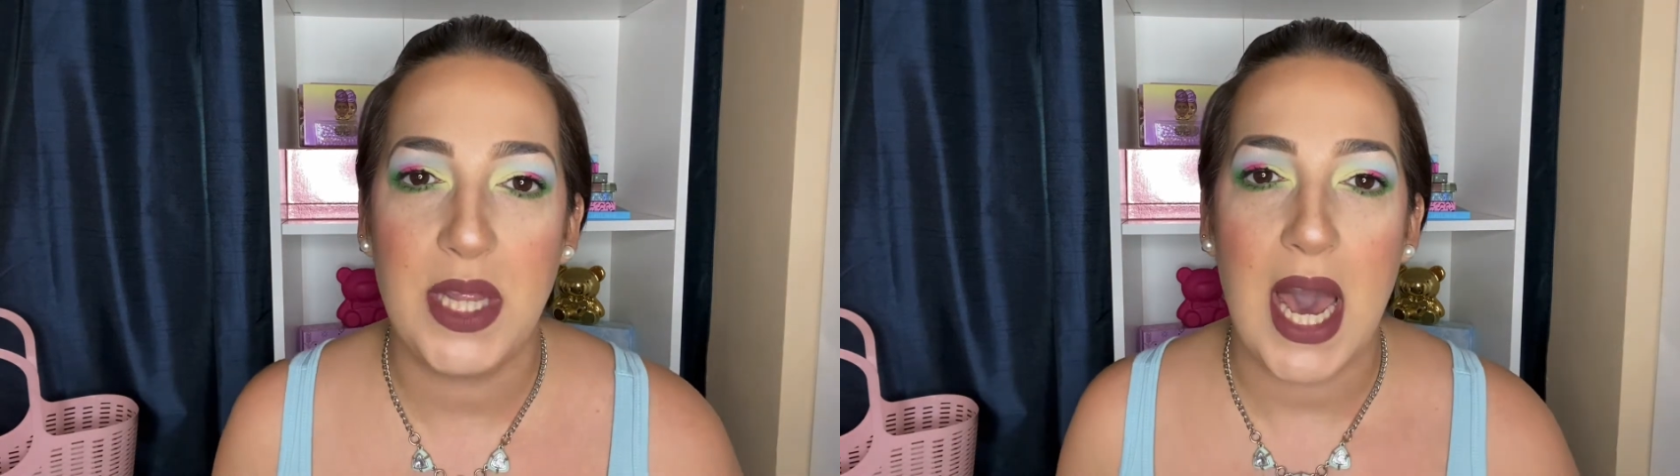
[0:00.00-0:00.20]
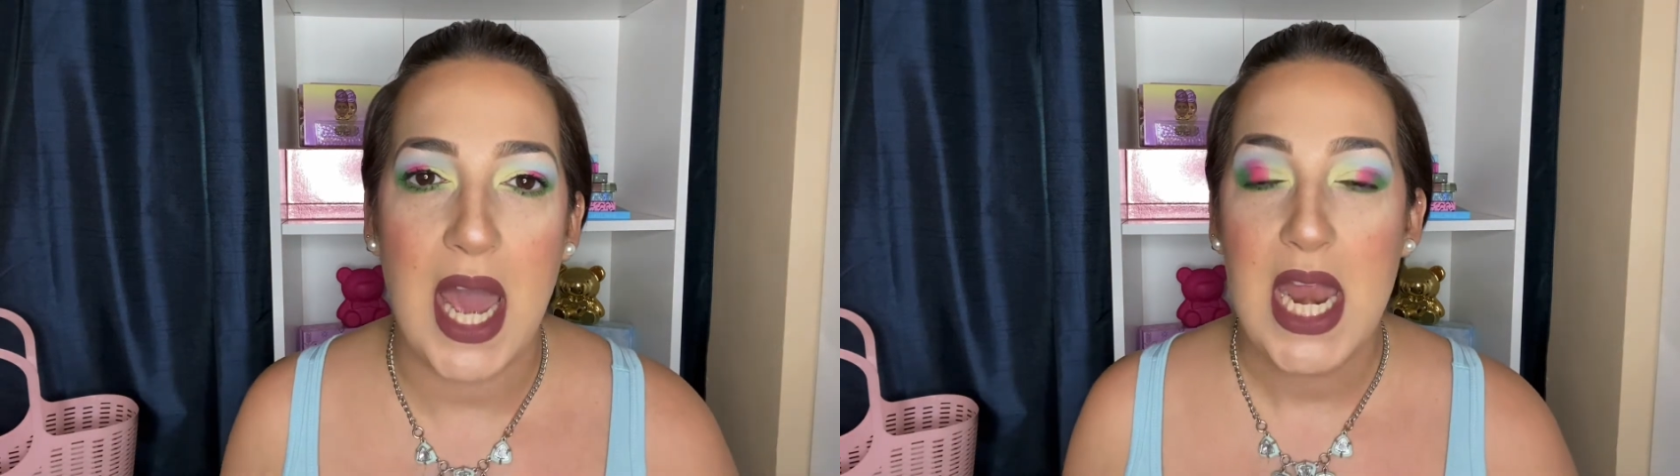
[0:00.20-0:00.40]

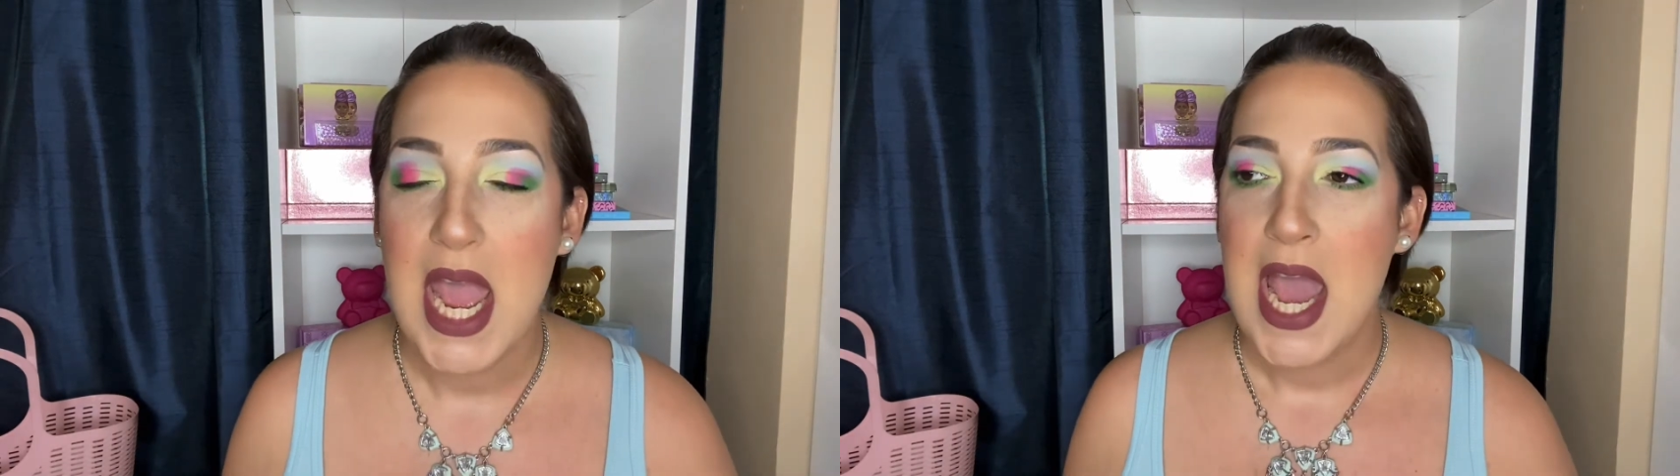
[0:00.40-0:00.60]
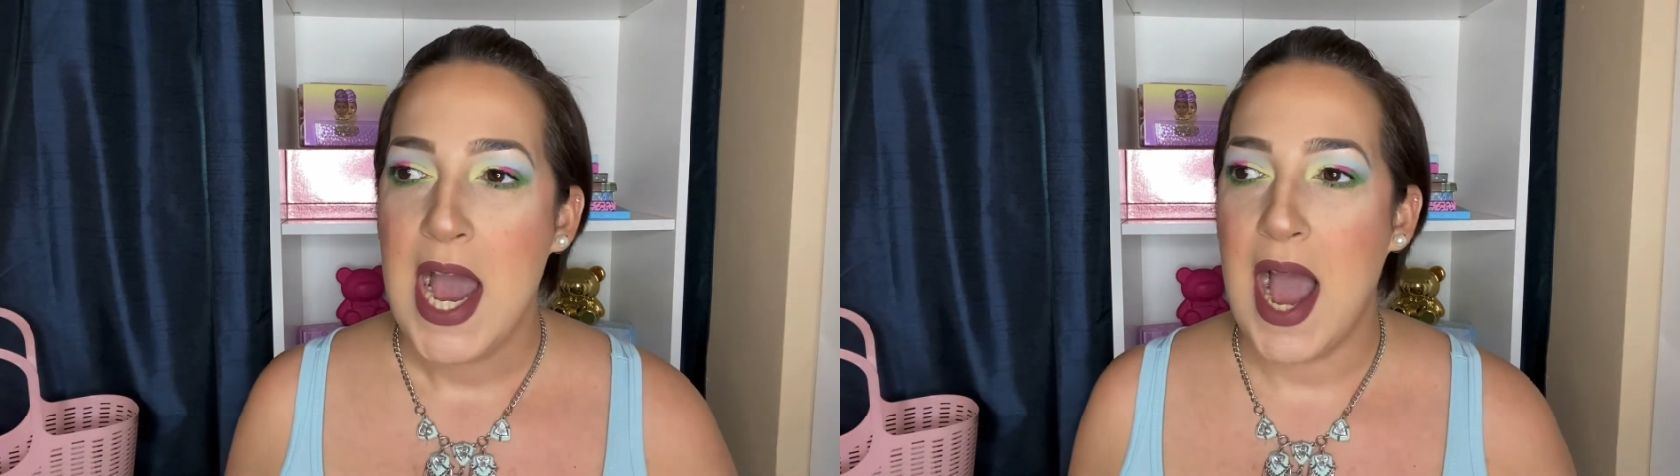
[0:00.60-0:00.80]
that
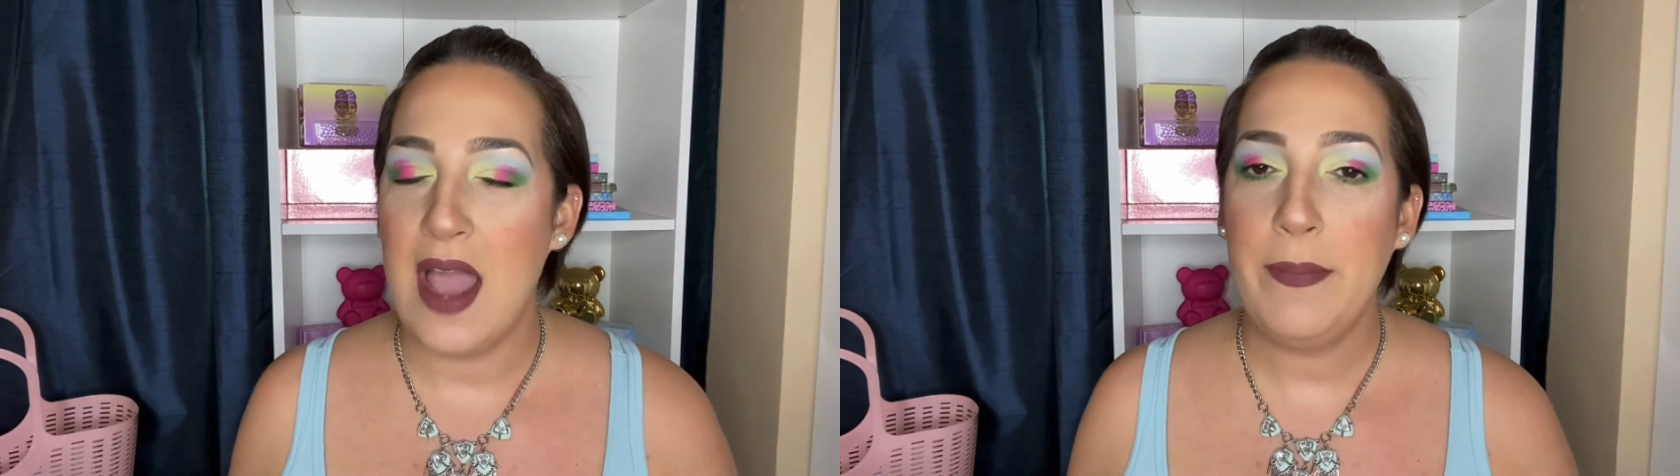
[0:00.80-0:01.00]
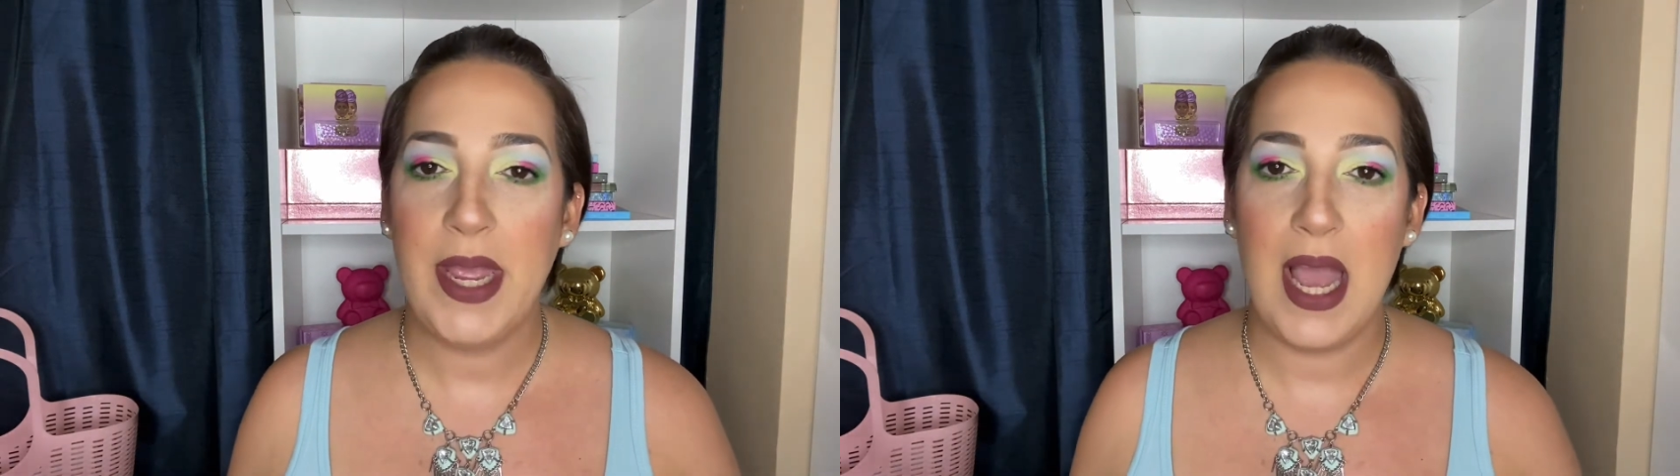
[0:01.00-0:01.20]

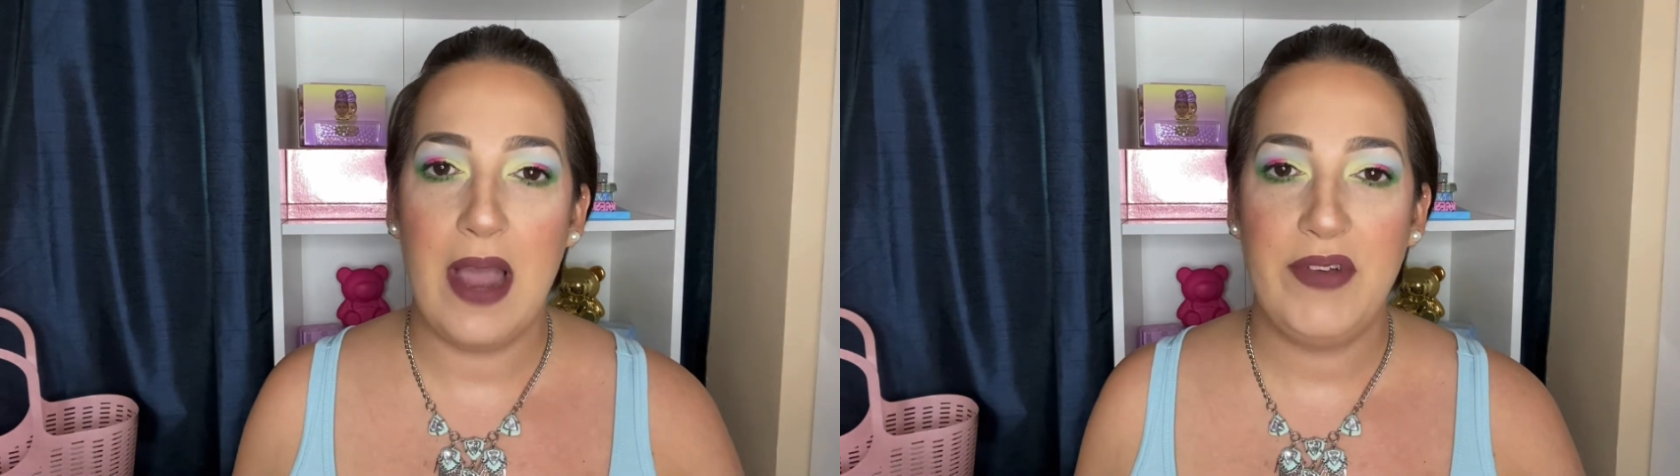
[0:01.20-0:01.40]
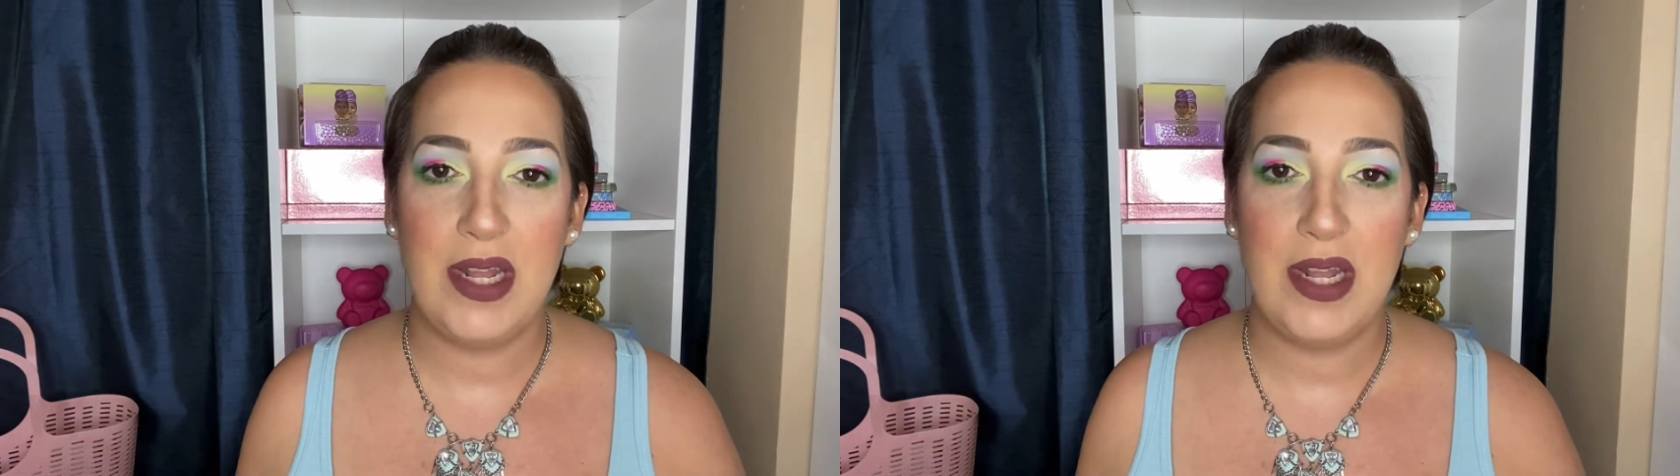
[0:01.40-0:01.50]
I've been having